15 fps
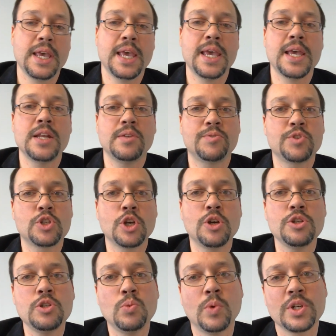and if so,
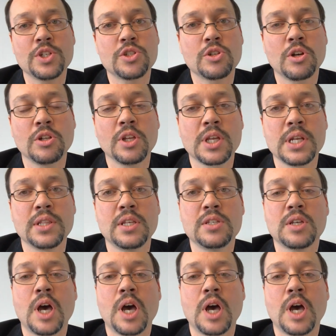you want to start looking at these